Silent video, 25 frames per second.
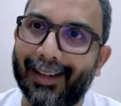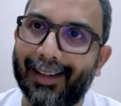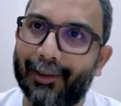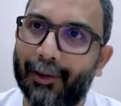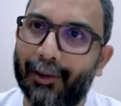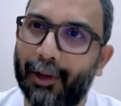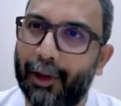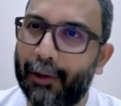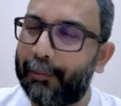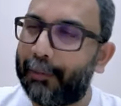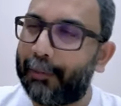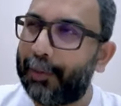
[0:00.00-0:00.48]

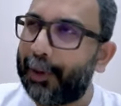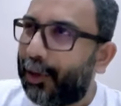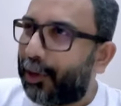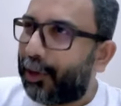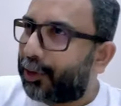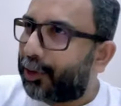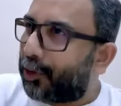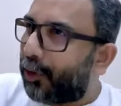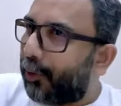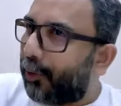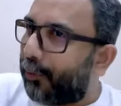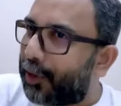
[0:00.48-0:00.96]
Not
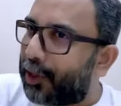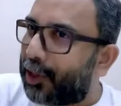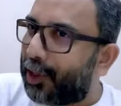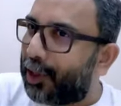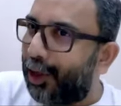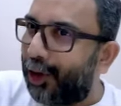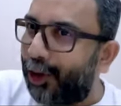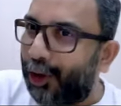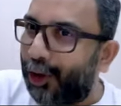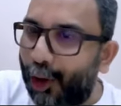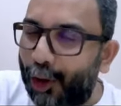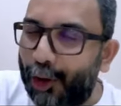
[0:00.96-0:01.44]
because of its
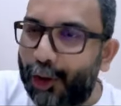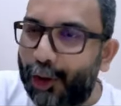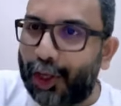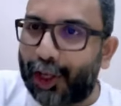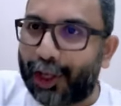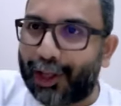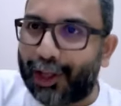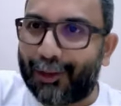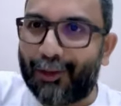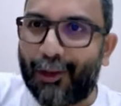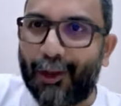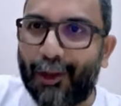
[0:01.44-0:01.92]

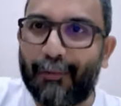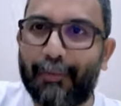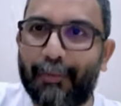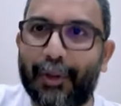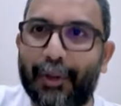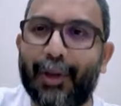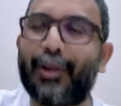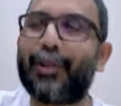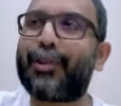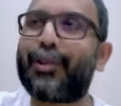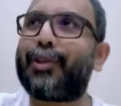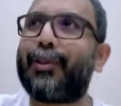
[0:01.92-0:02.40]
logic, not
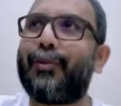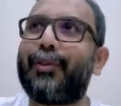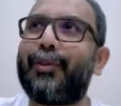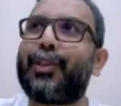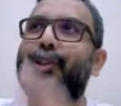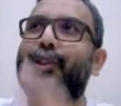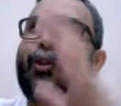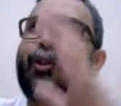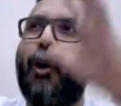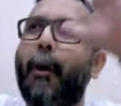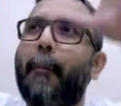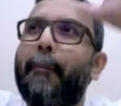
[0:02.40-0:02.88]
because of
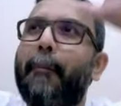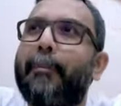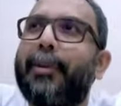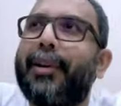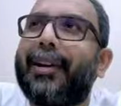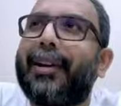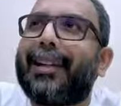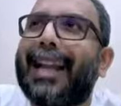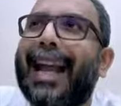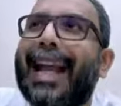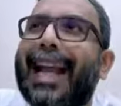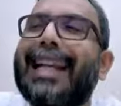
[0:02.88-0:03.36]
its
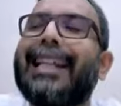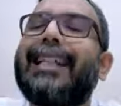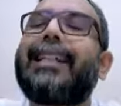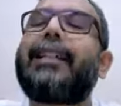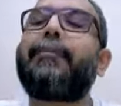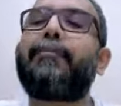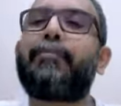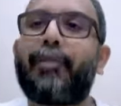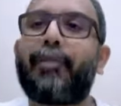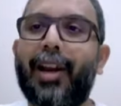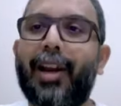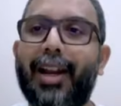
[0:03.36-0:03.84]
corporate
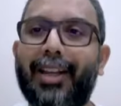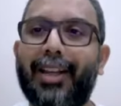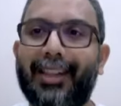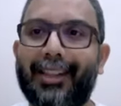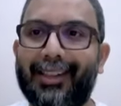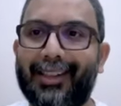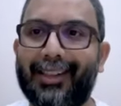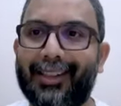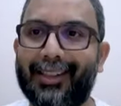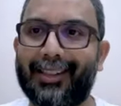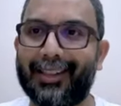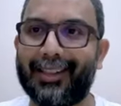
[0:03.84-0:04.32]

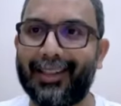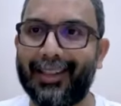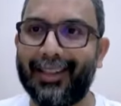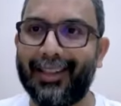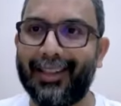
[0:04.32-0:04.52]
enterprise.